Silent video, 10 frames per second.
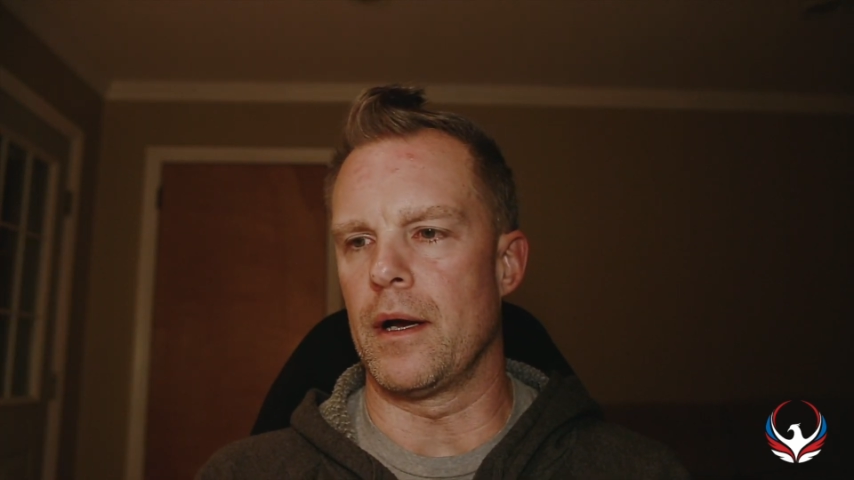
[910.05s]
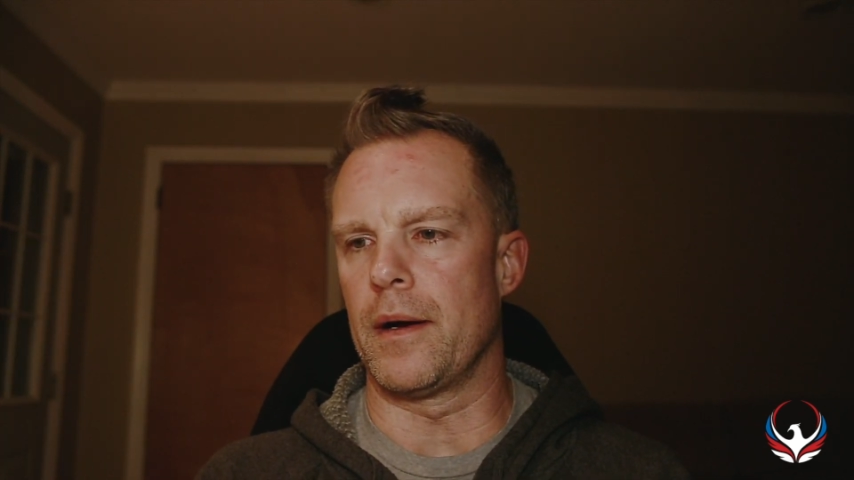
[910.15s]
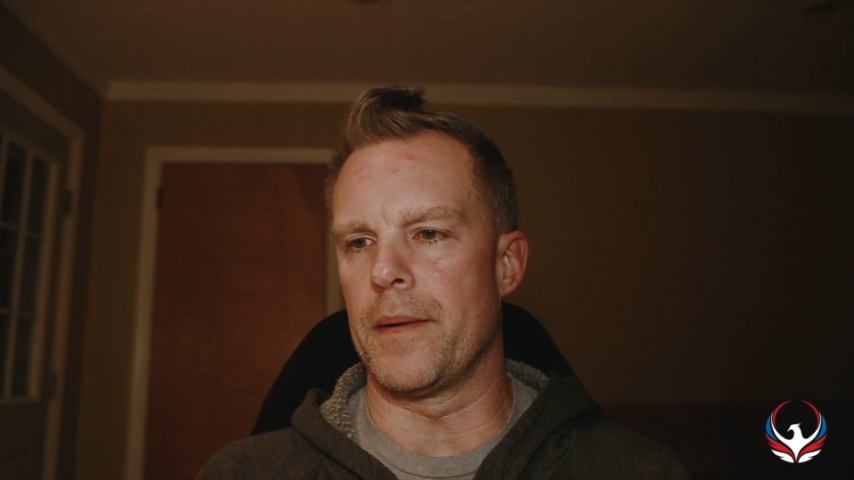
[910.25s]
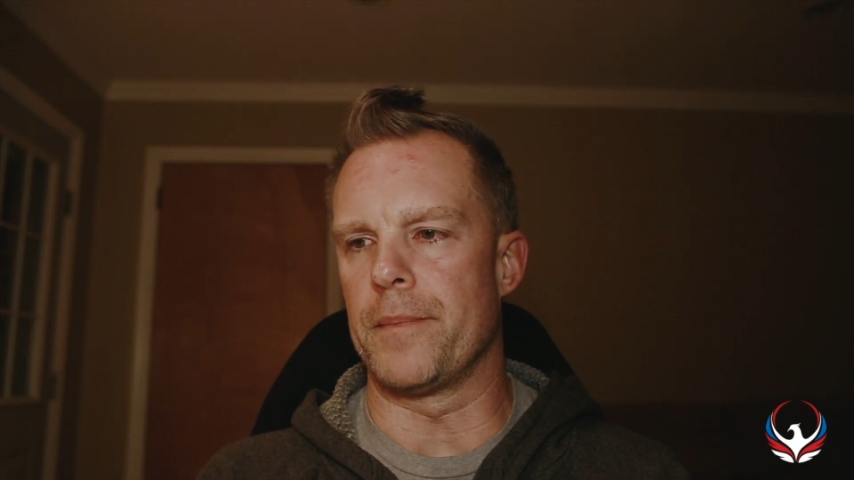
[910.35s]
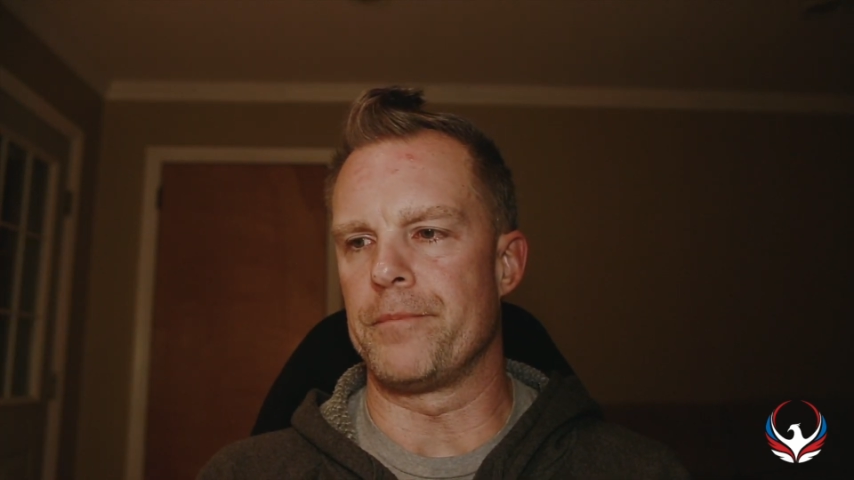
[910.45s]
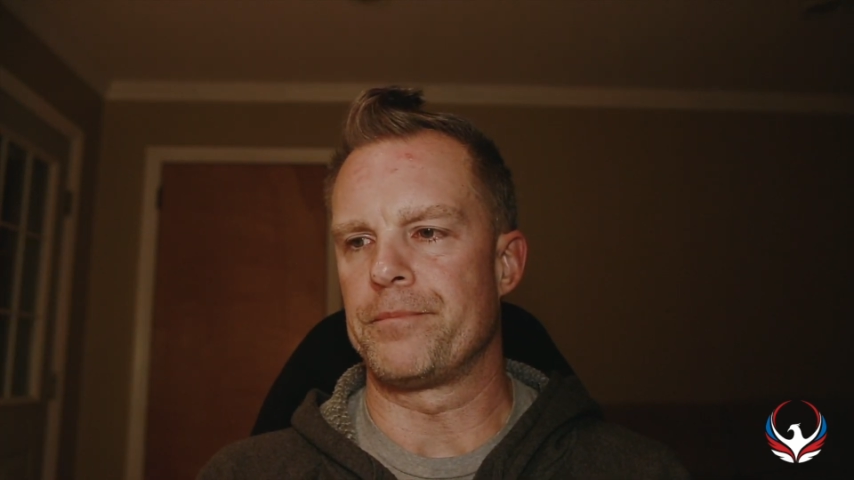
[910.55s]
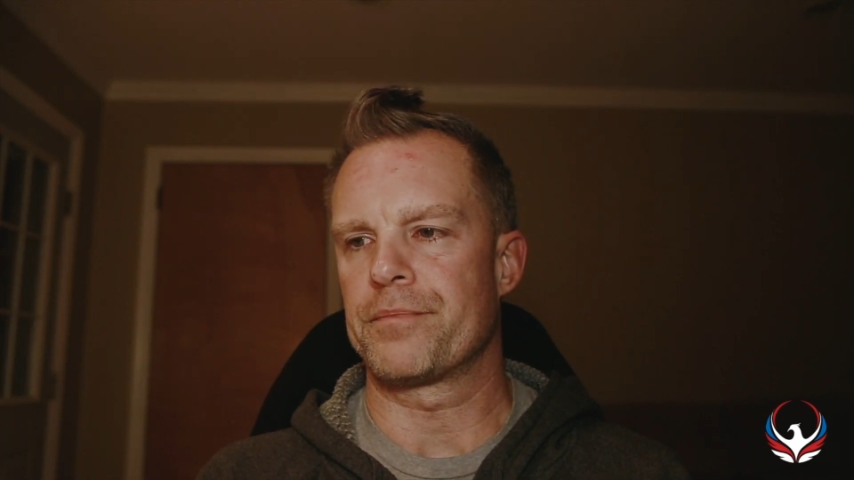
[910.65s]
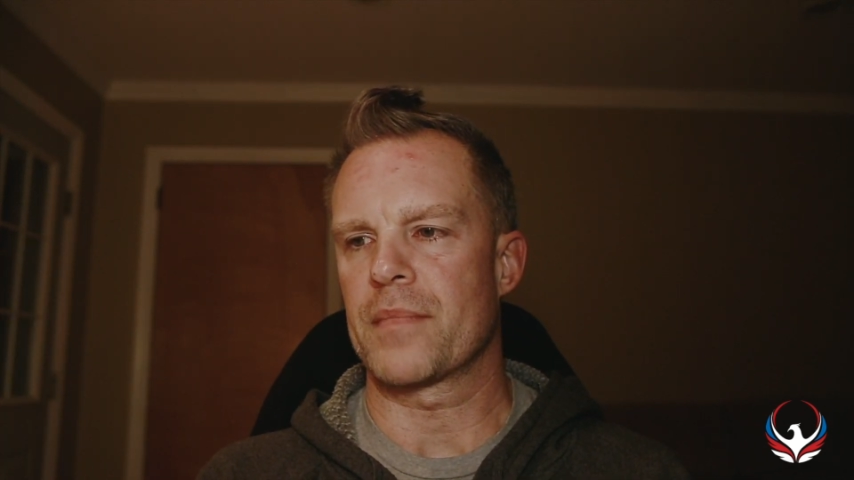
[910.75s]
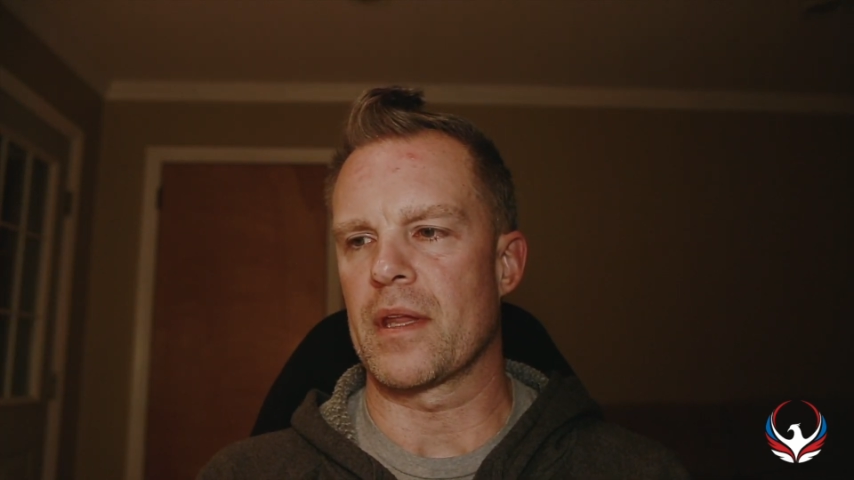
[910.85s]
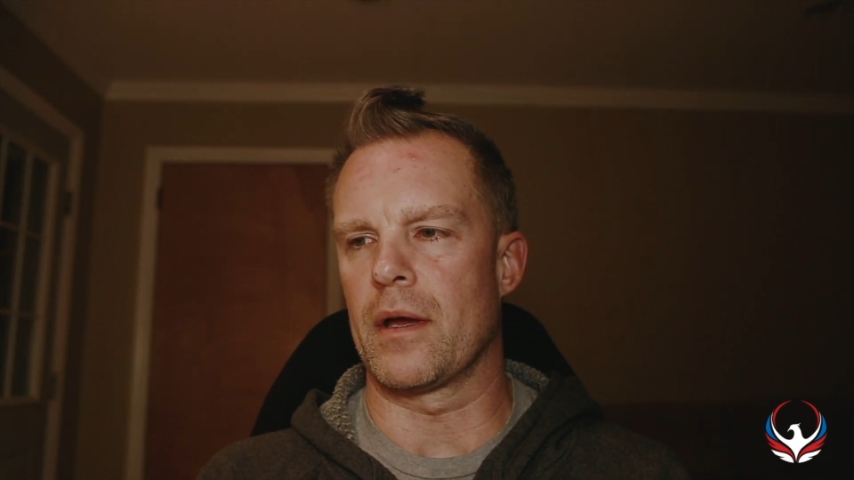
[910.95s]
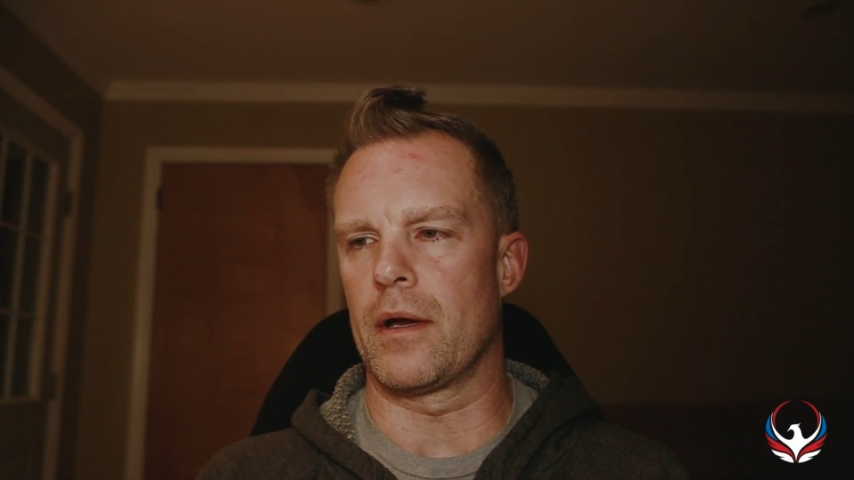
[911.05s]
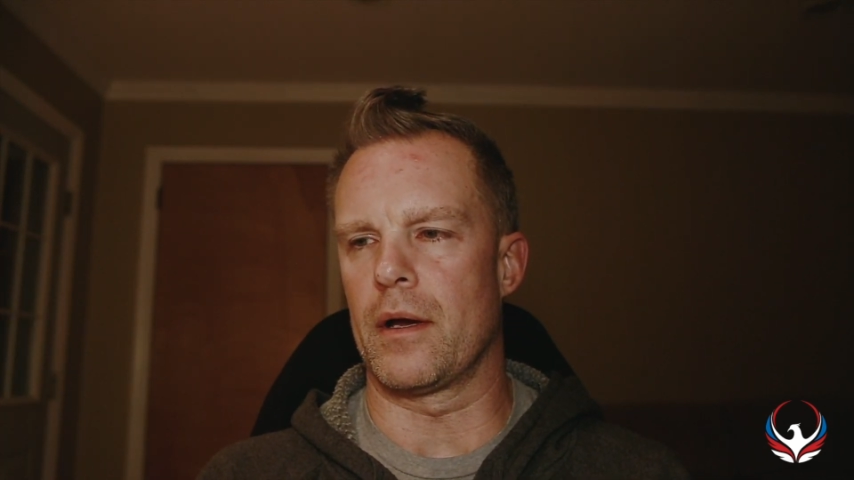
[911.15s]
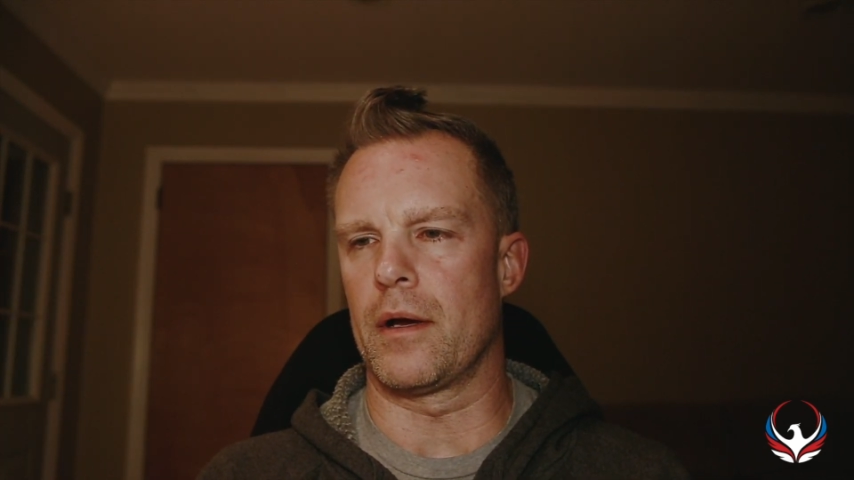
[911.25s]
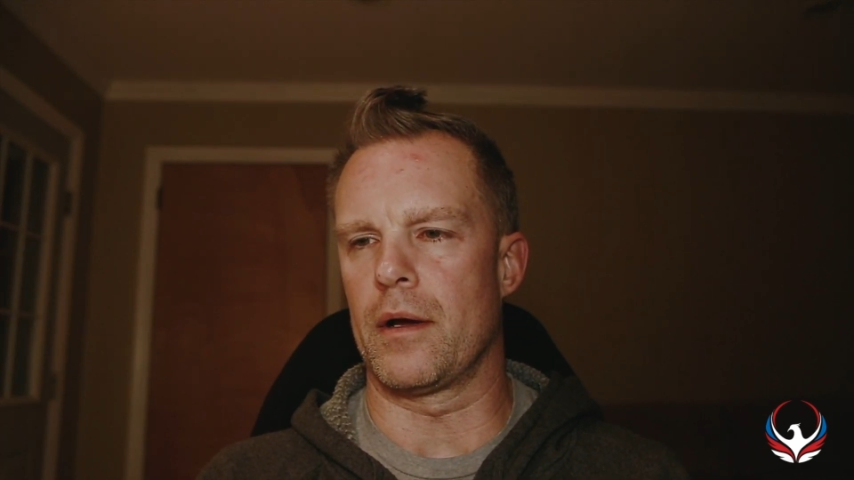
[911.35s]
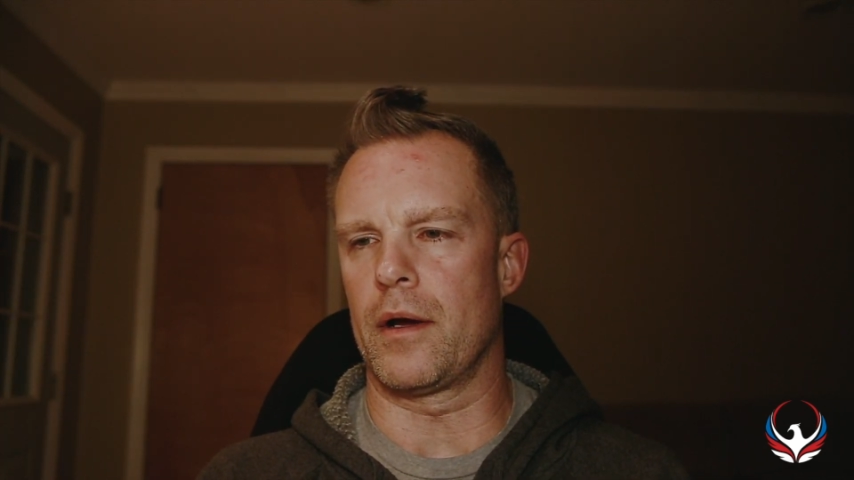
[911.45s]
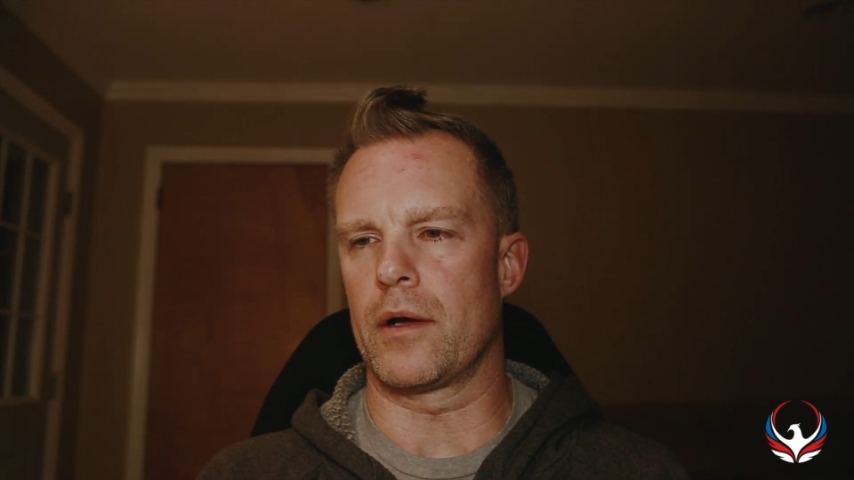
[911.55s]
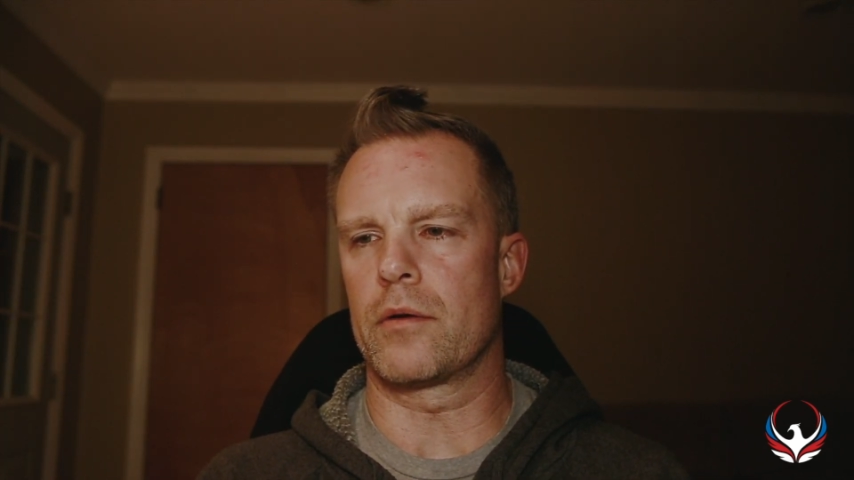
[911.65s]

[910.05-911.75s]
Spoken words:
A